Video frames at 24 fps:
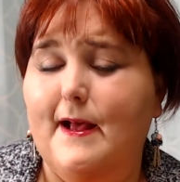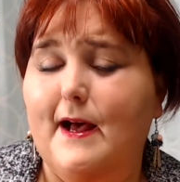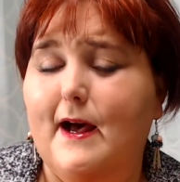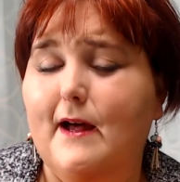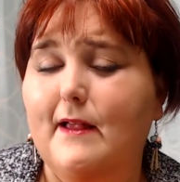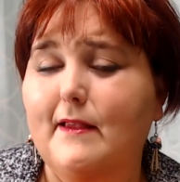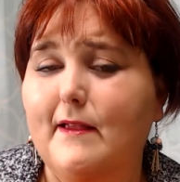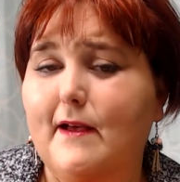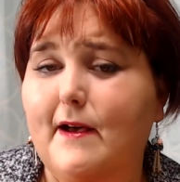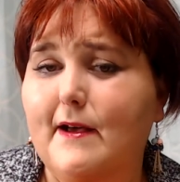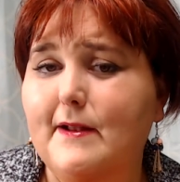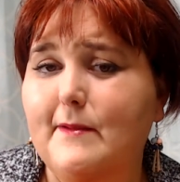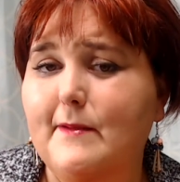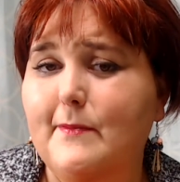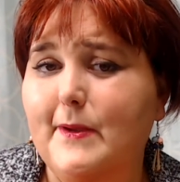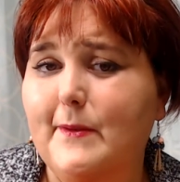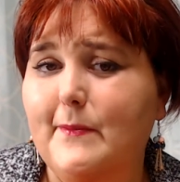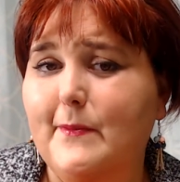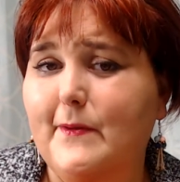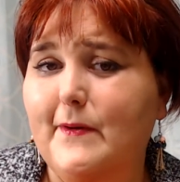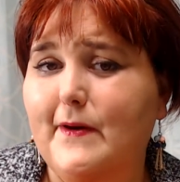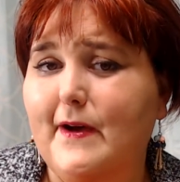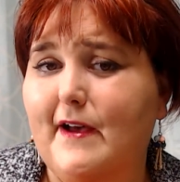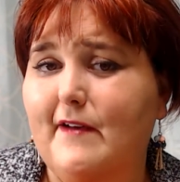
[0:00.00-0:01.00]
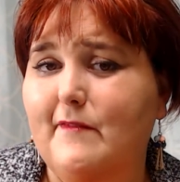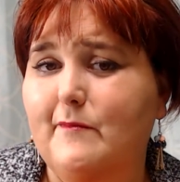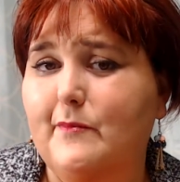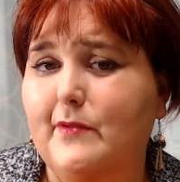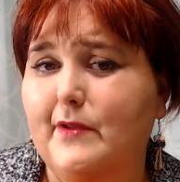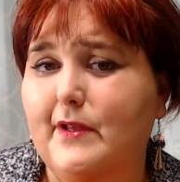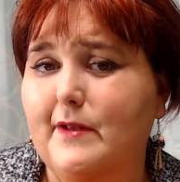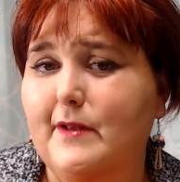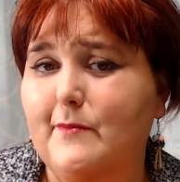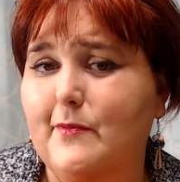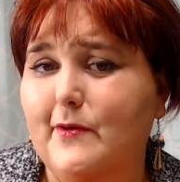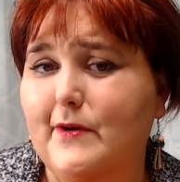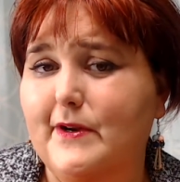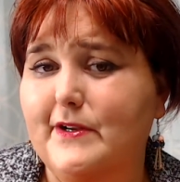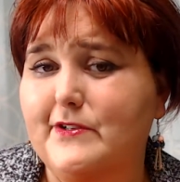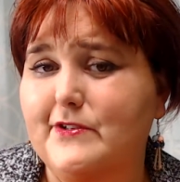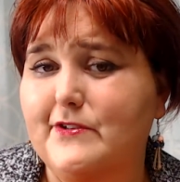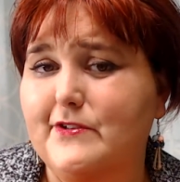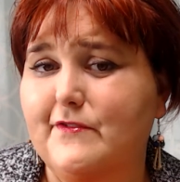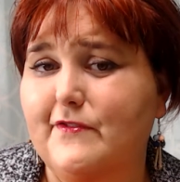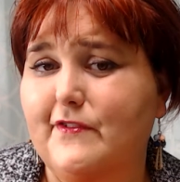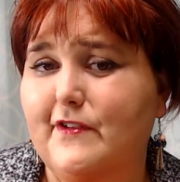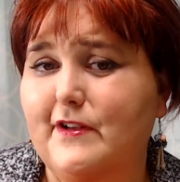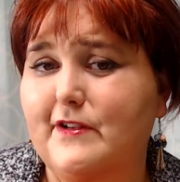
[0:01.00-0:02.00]
A lot of people have blood
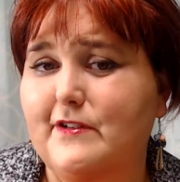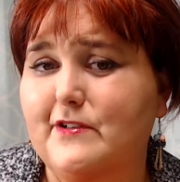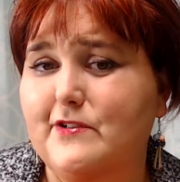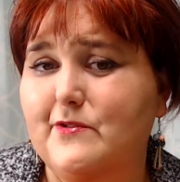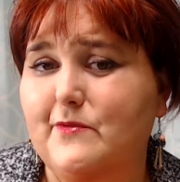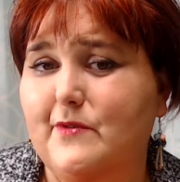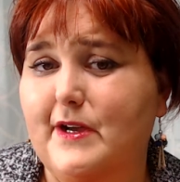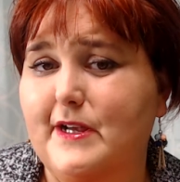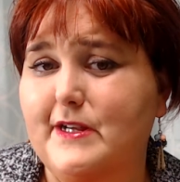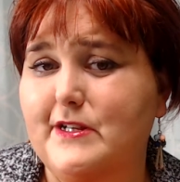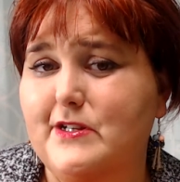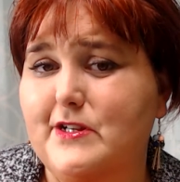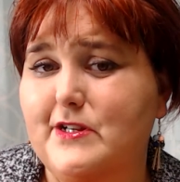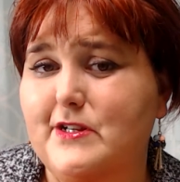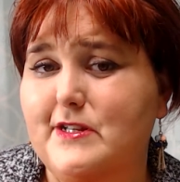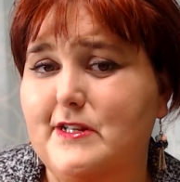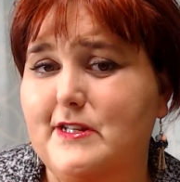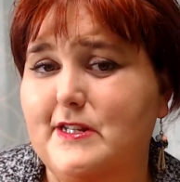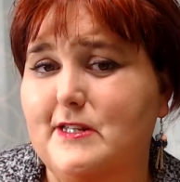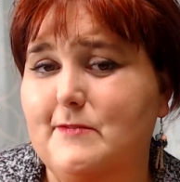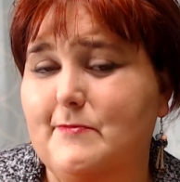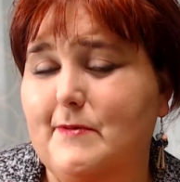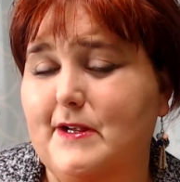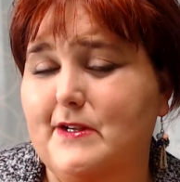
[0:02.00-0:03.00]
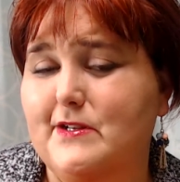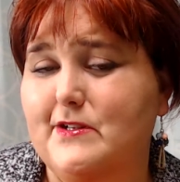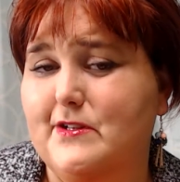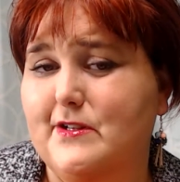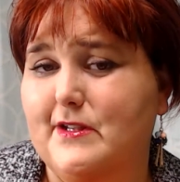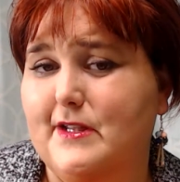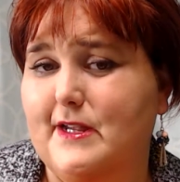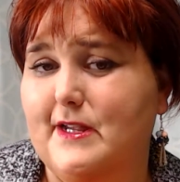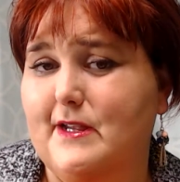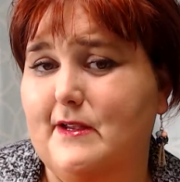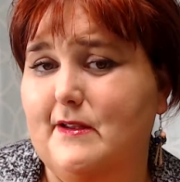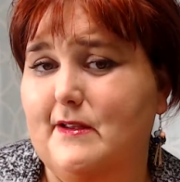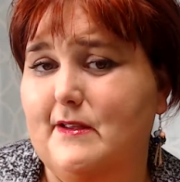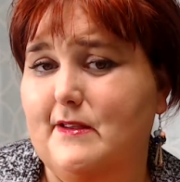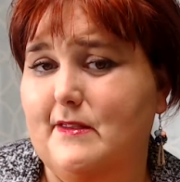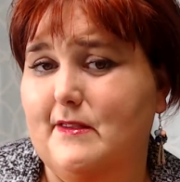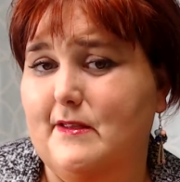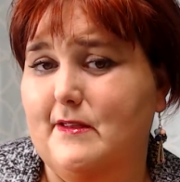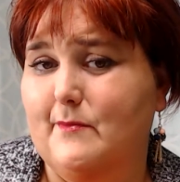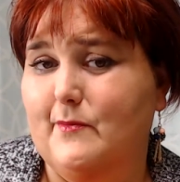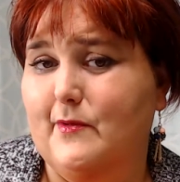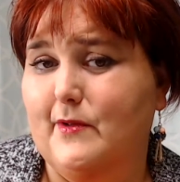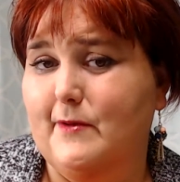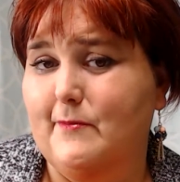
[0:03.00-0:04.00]
pressure fluctuations, especially
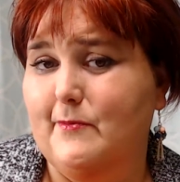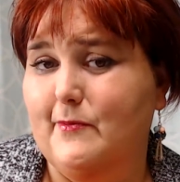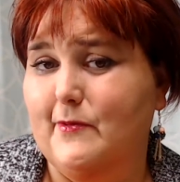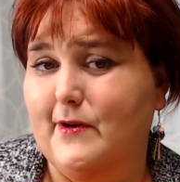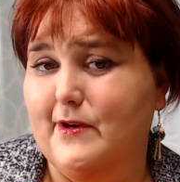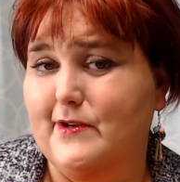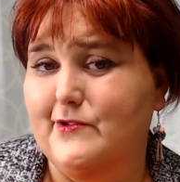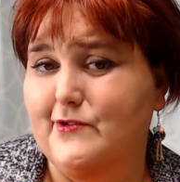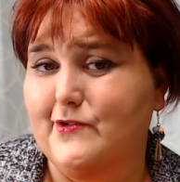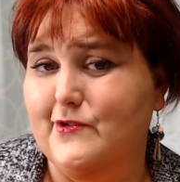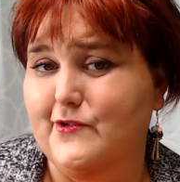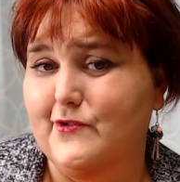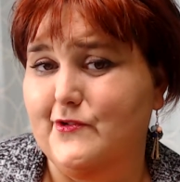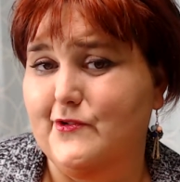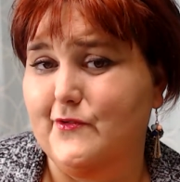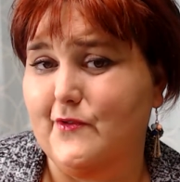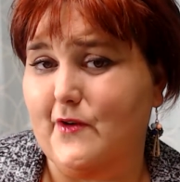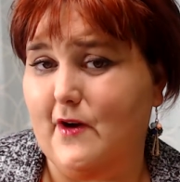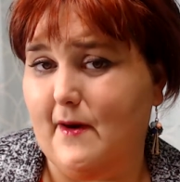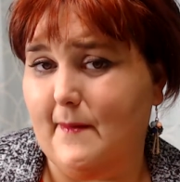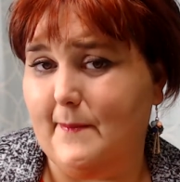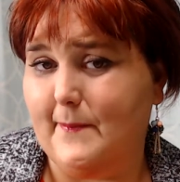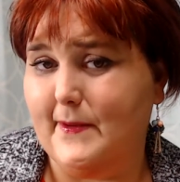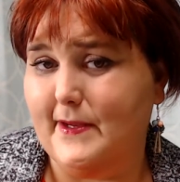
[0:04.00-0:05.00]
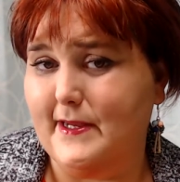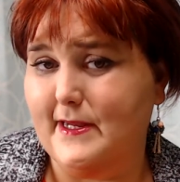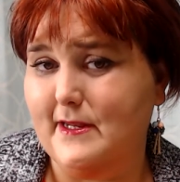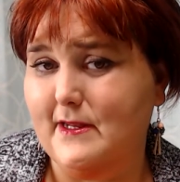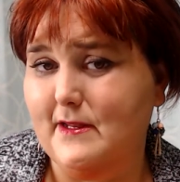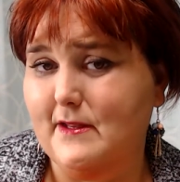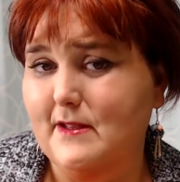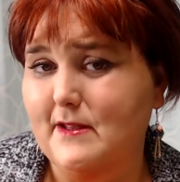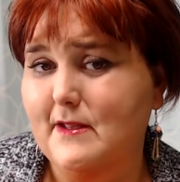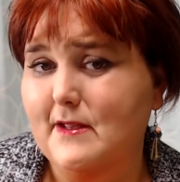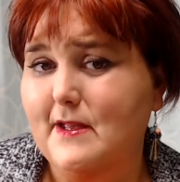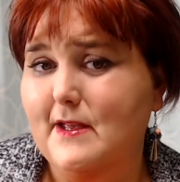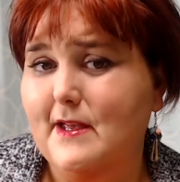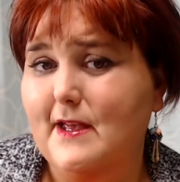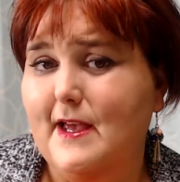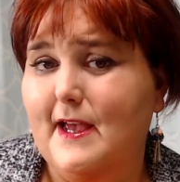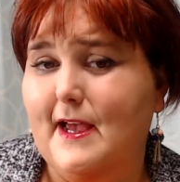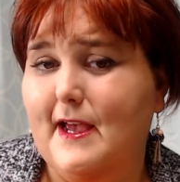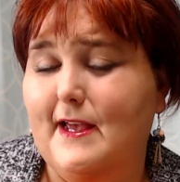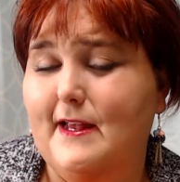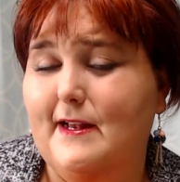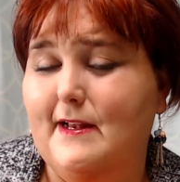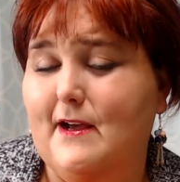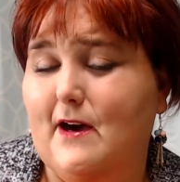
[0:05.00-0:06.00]
the blood pressure dropping,
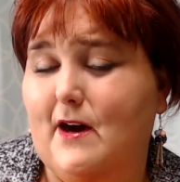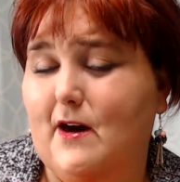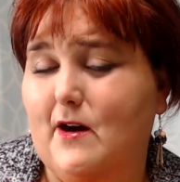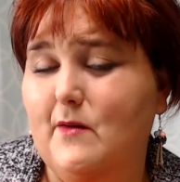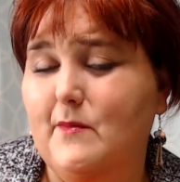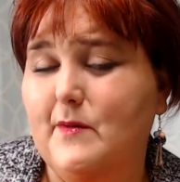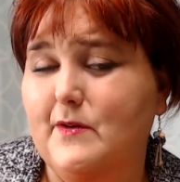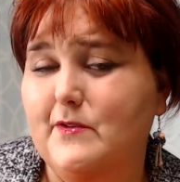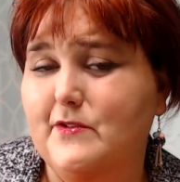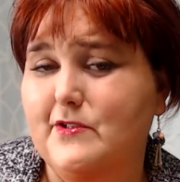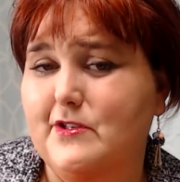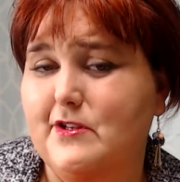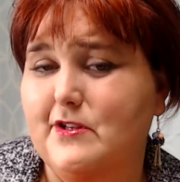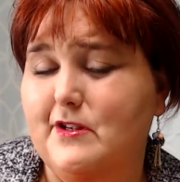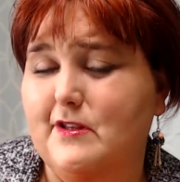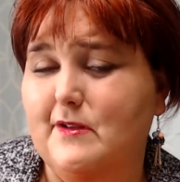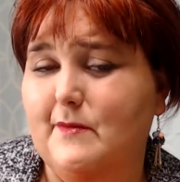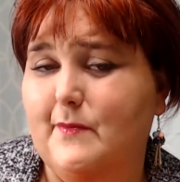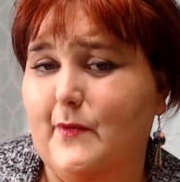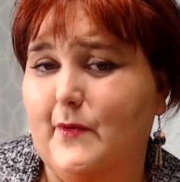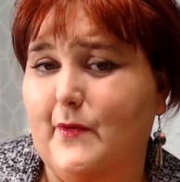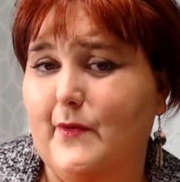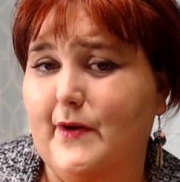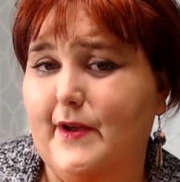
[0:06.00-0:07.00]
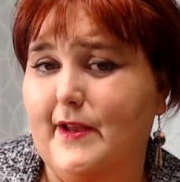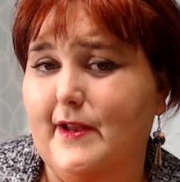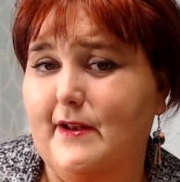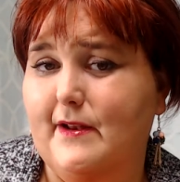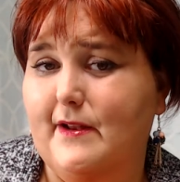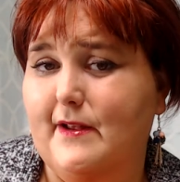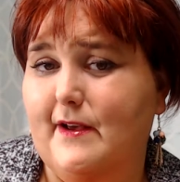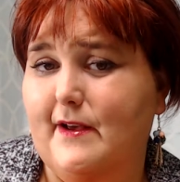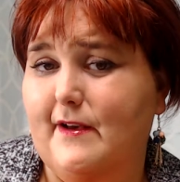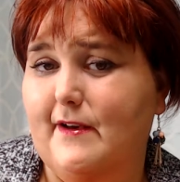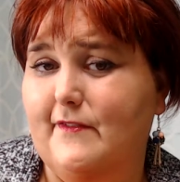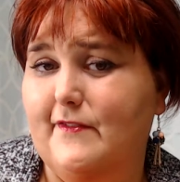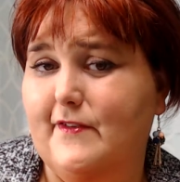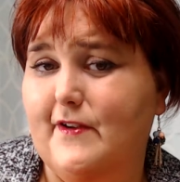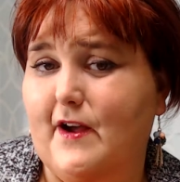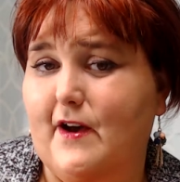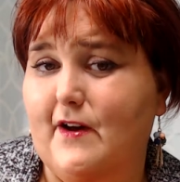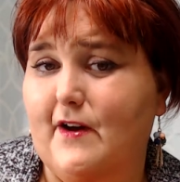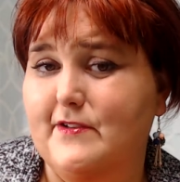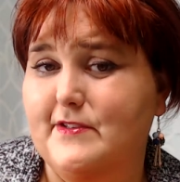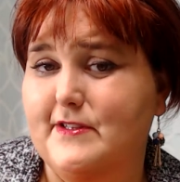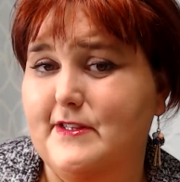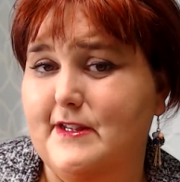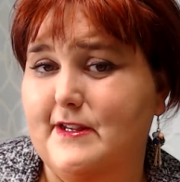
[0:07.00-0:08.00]
and almost to the point of
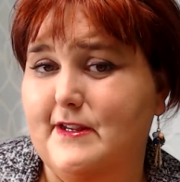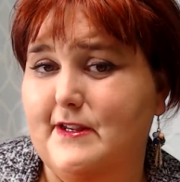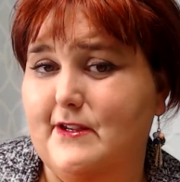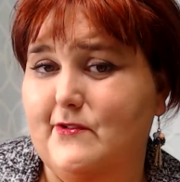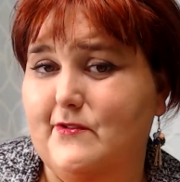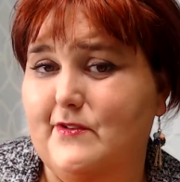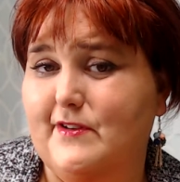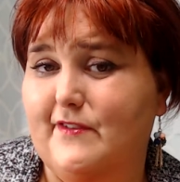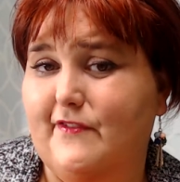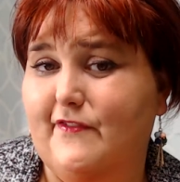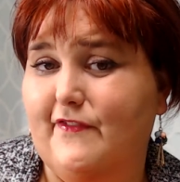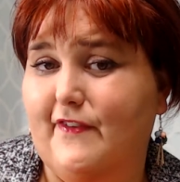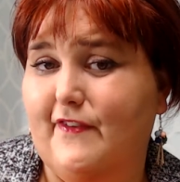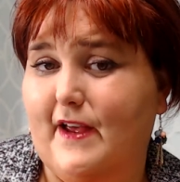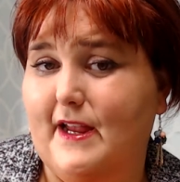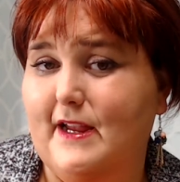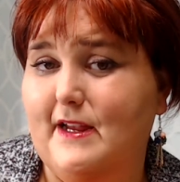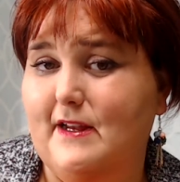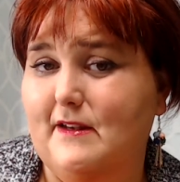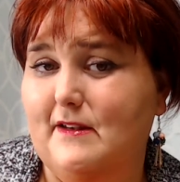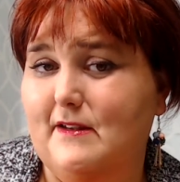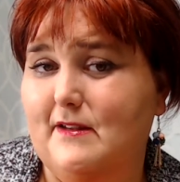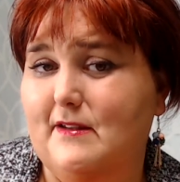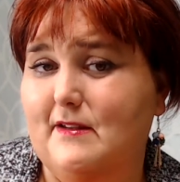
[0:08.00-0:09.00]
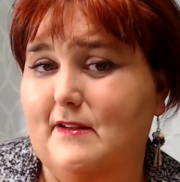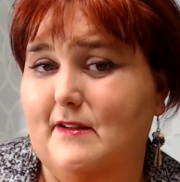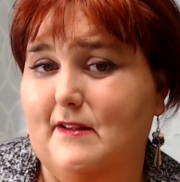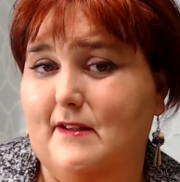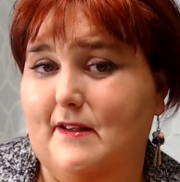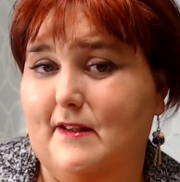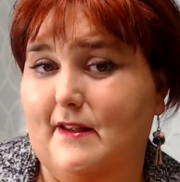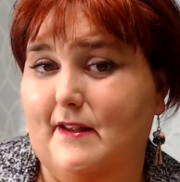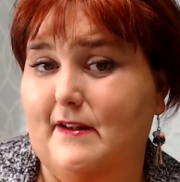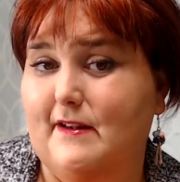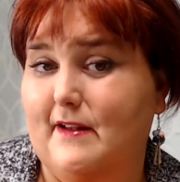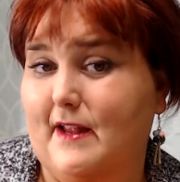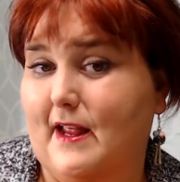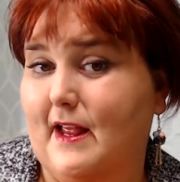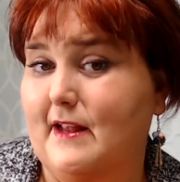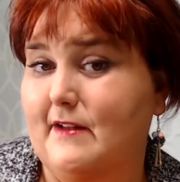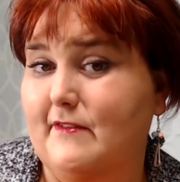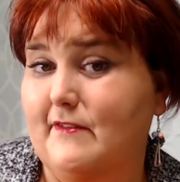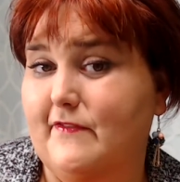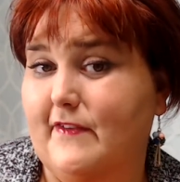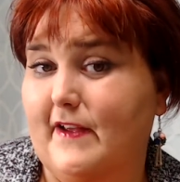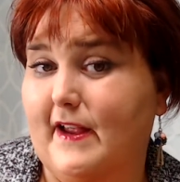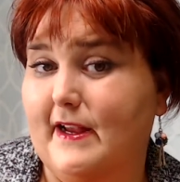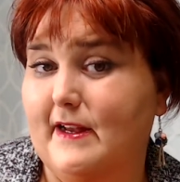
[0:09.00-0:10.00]
causing you to faint
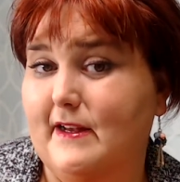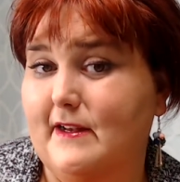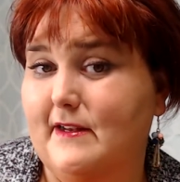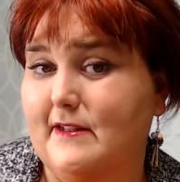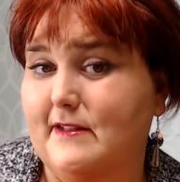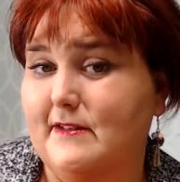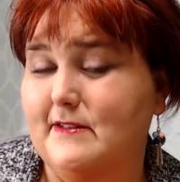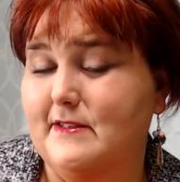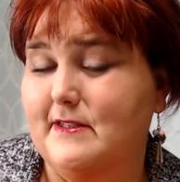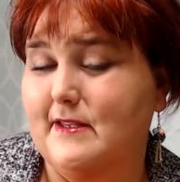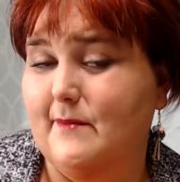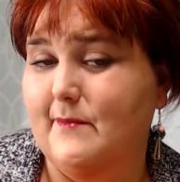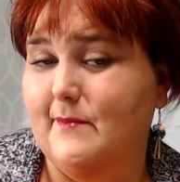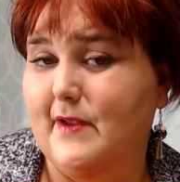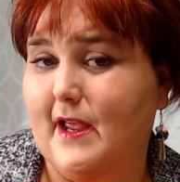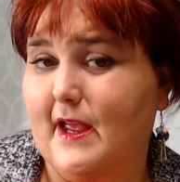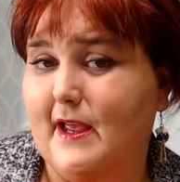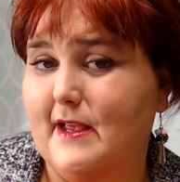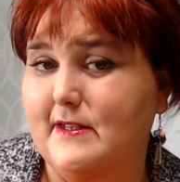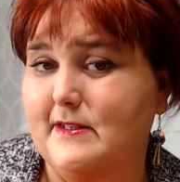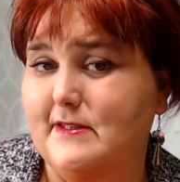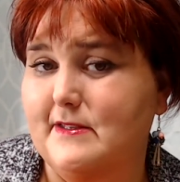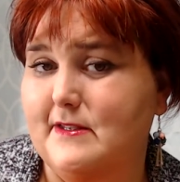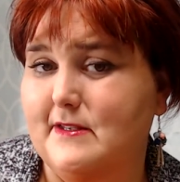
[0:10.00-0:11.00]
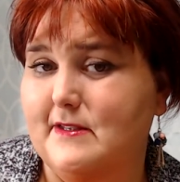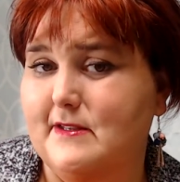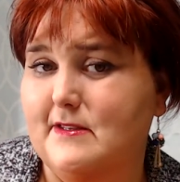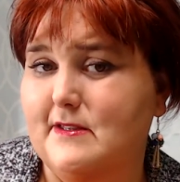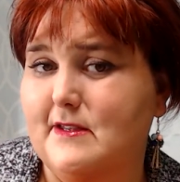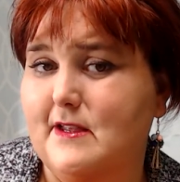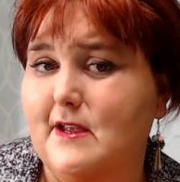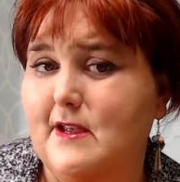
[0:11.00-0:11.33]
and faint in some cases.